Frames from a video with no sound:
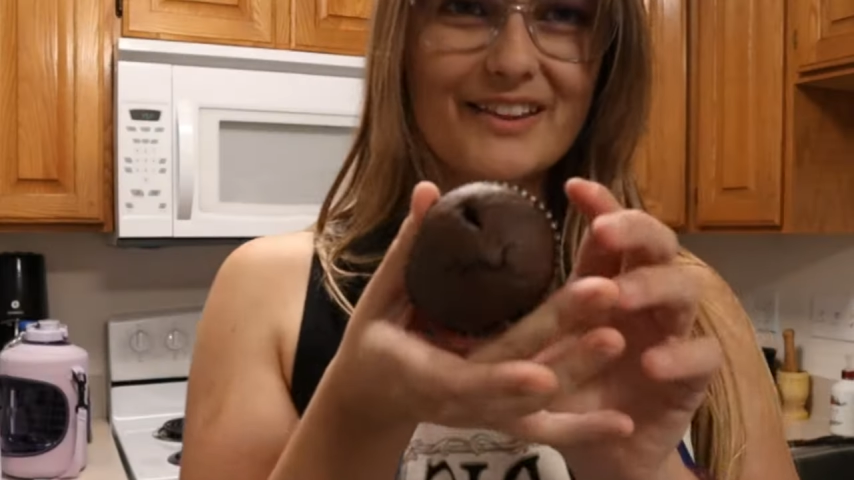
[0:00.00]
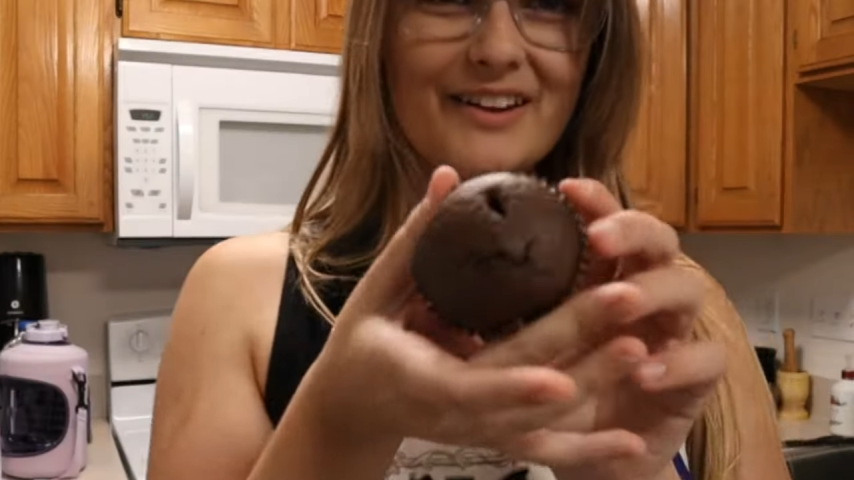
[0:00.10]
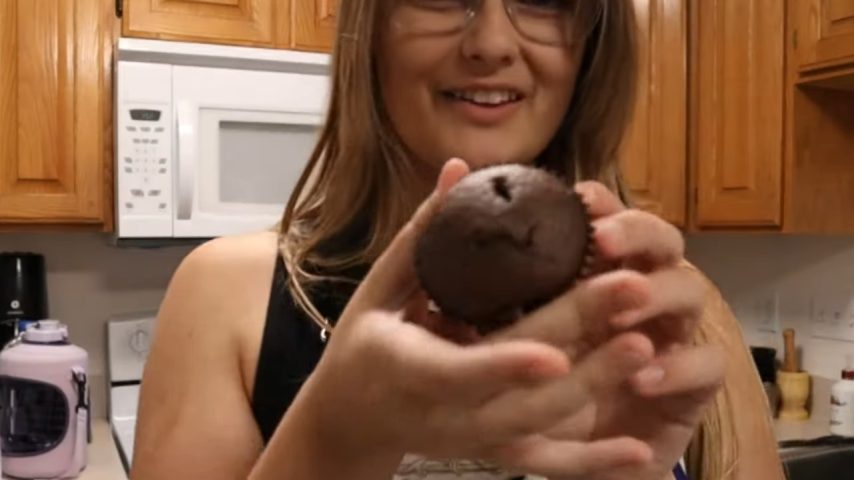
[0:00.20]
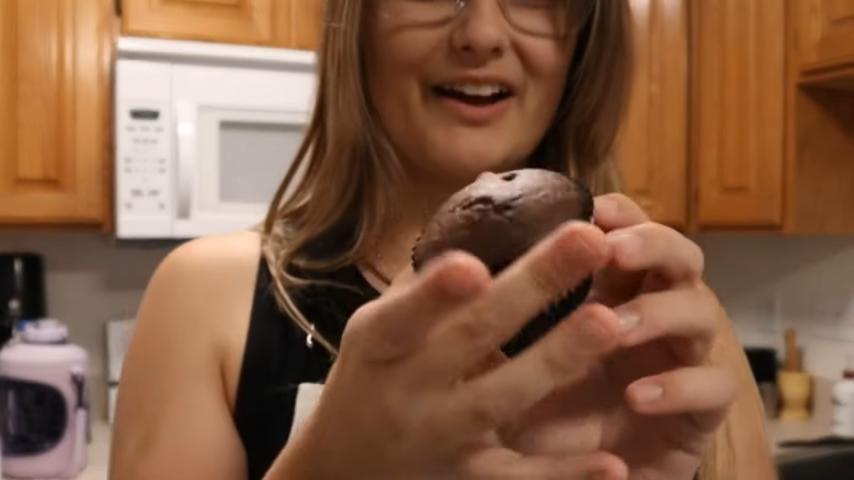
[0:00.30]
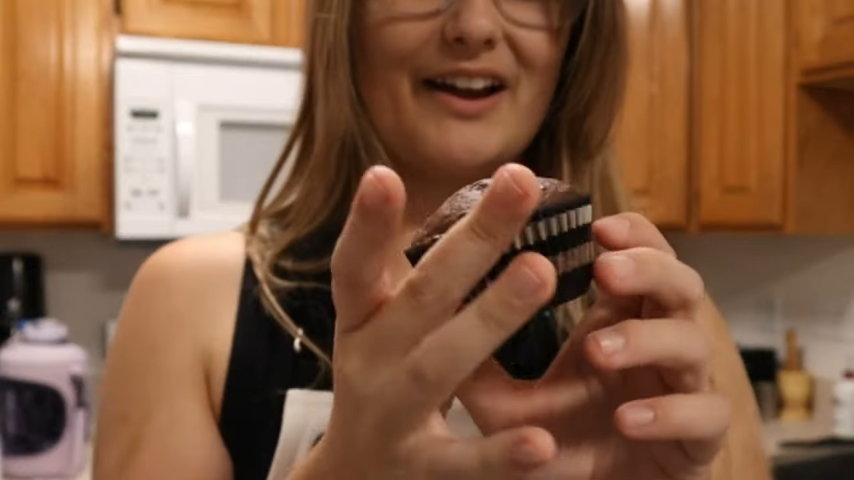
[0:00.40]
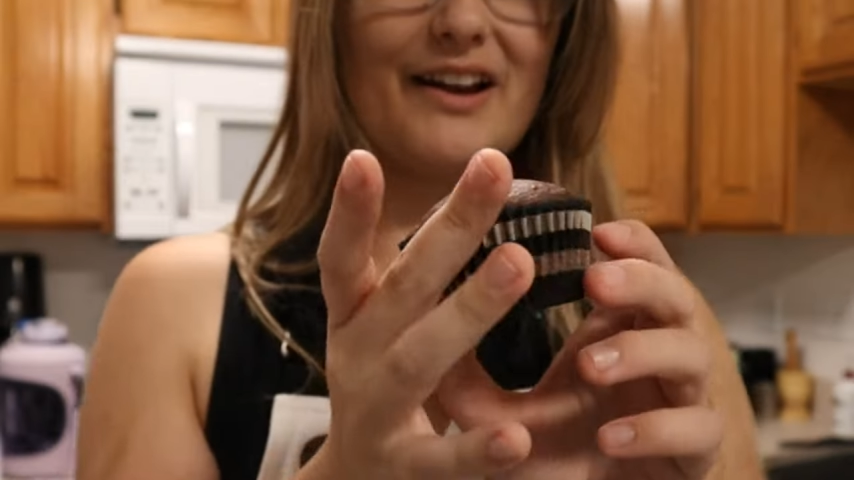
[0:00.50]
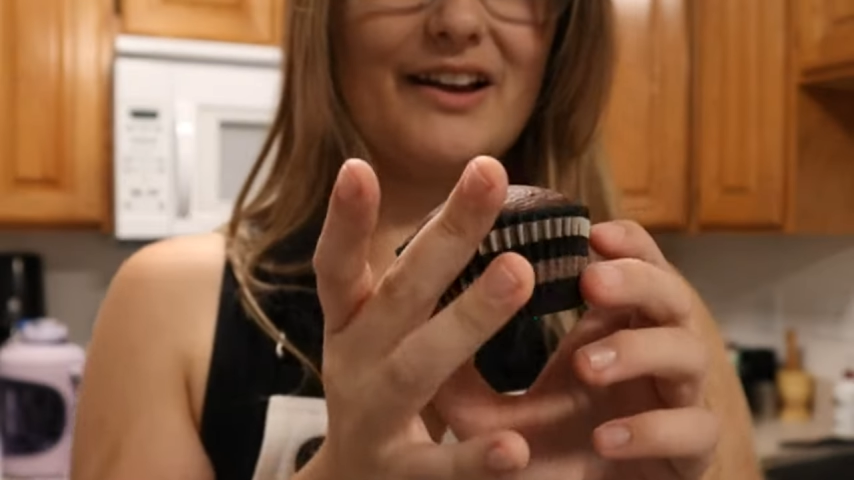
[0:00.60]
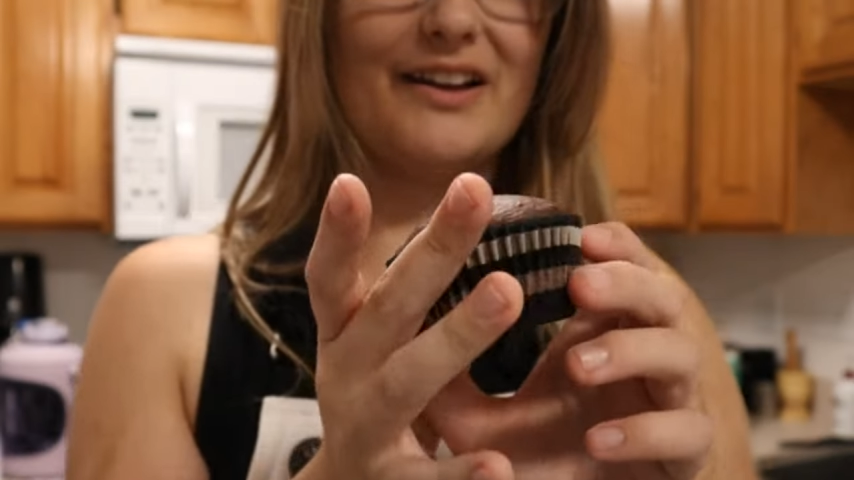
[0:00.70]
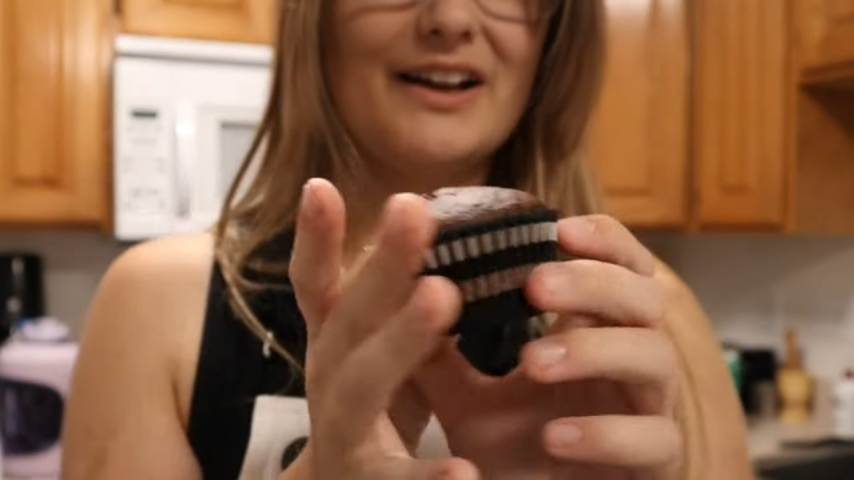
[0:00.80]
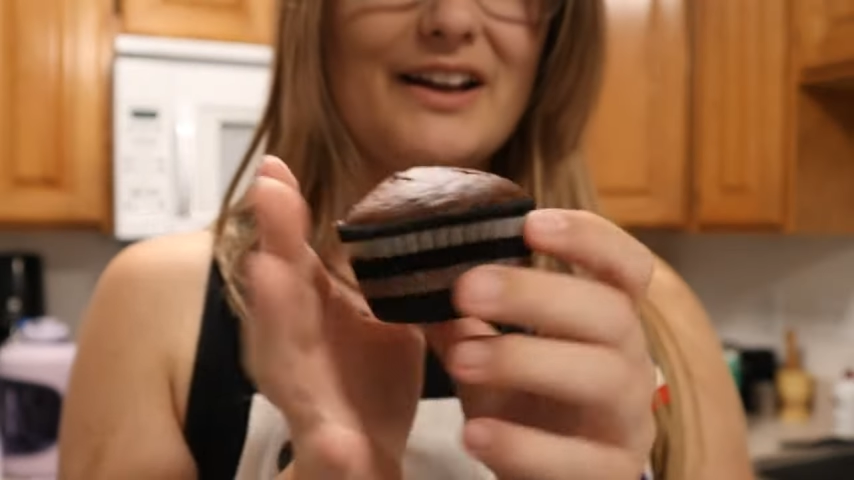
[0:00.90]
look at that.
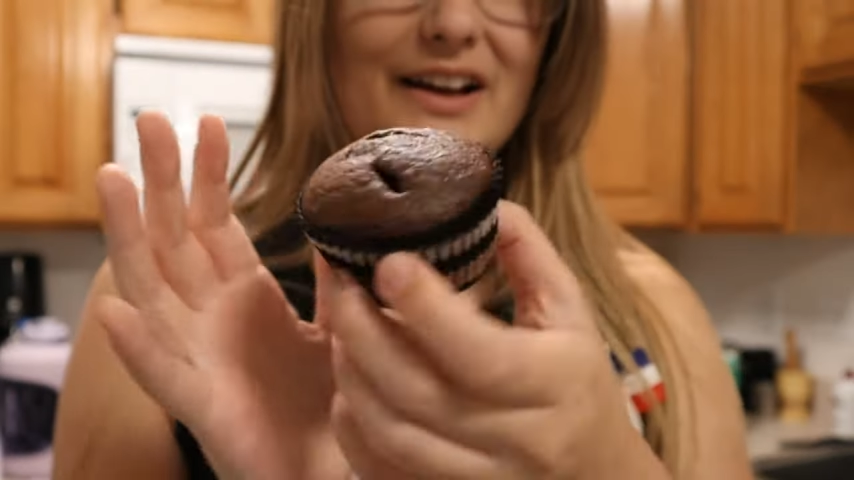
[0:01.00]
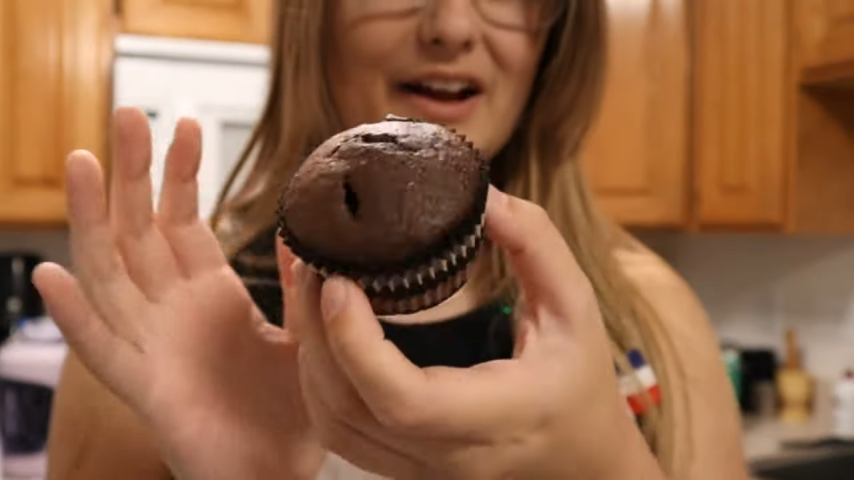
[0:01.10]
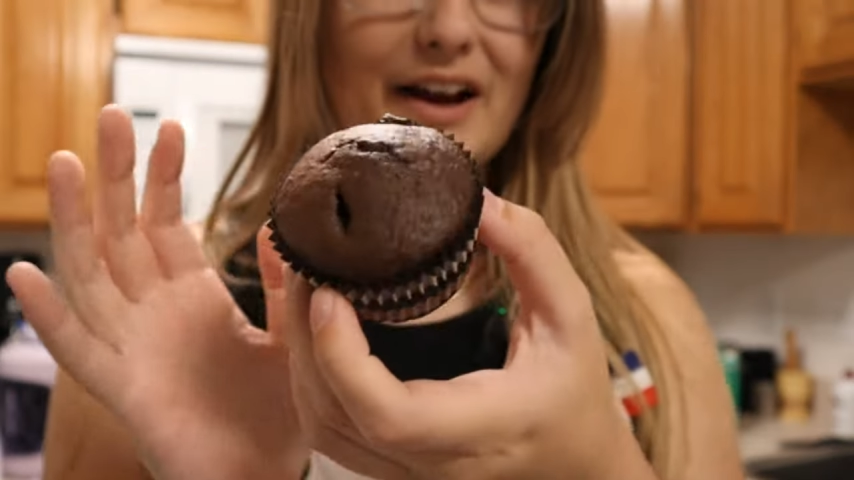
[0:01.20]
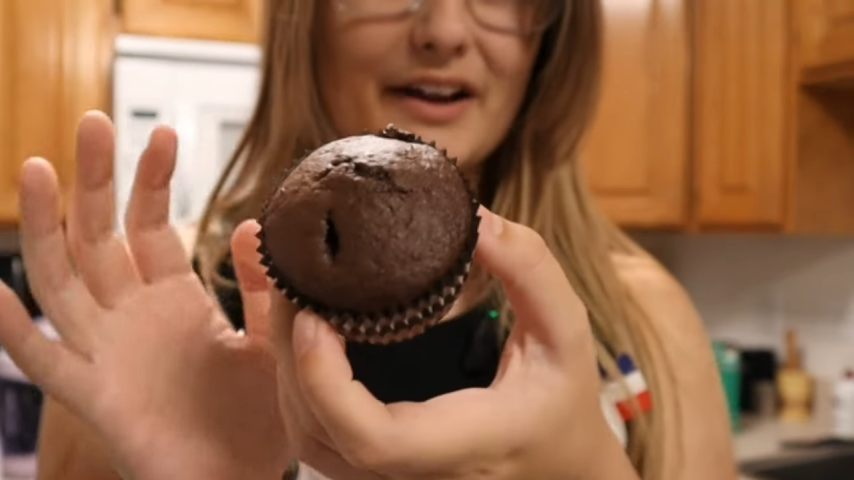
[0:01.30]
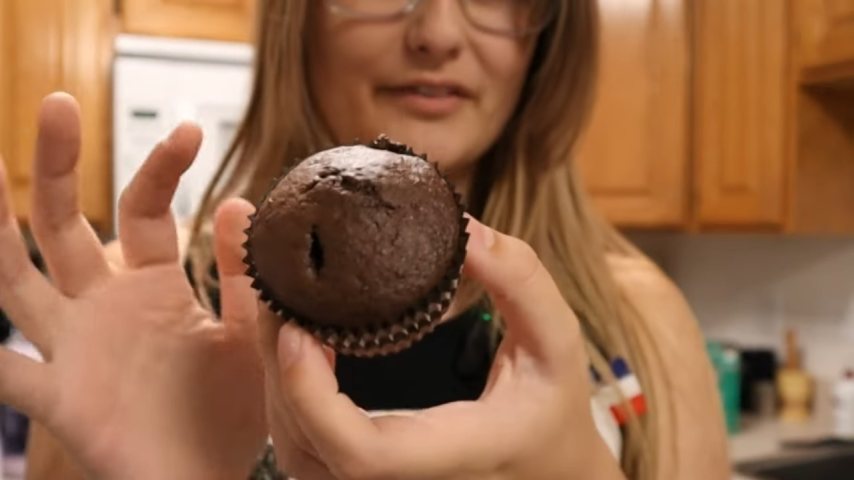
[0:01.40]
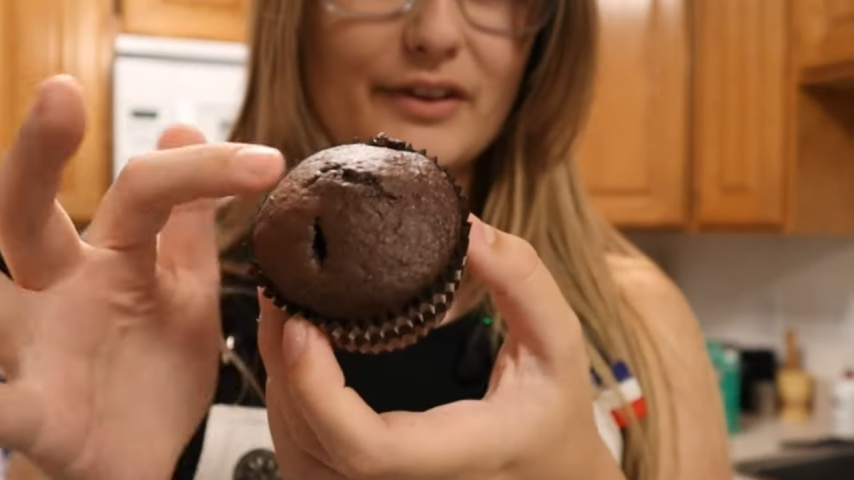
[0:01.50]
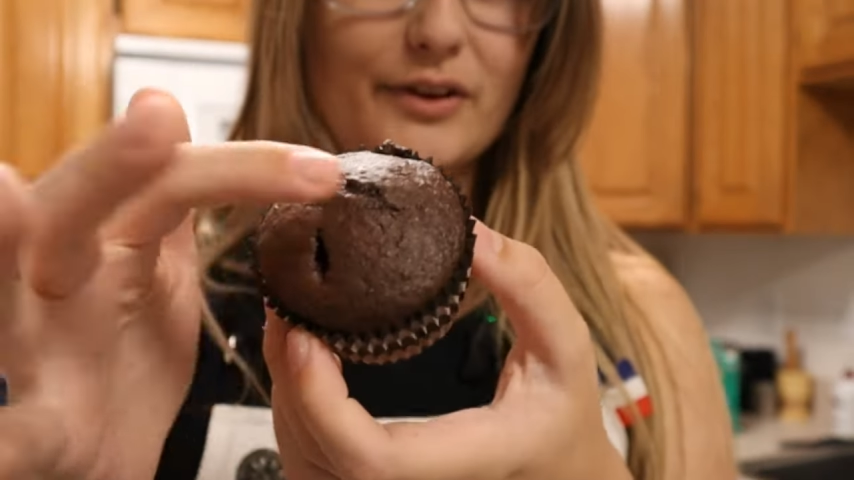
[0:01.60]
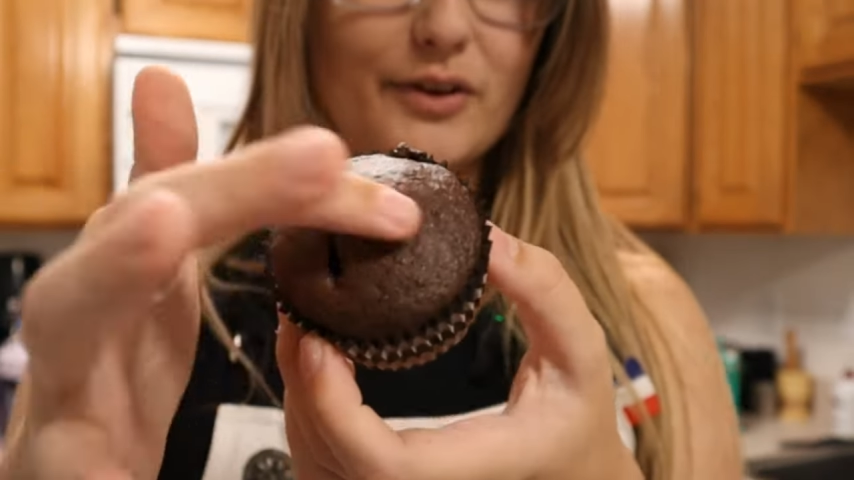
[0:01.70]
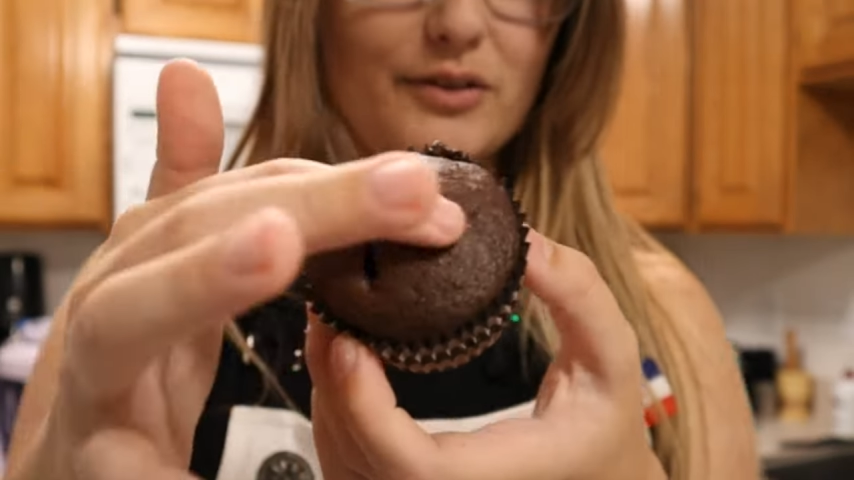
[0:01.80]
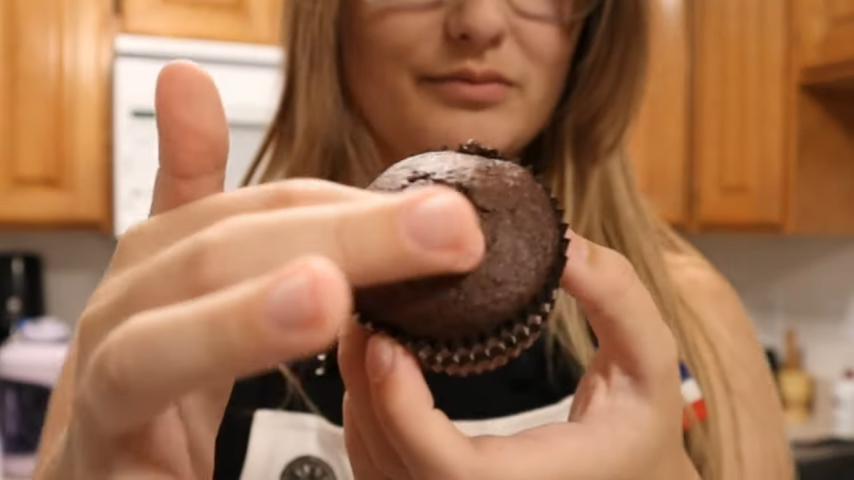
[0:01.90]
I have a little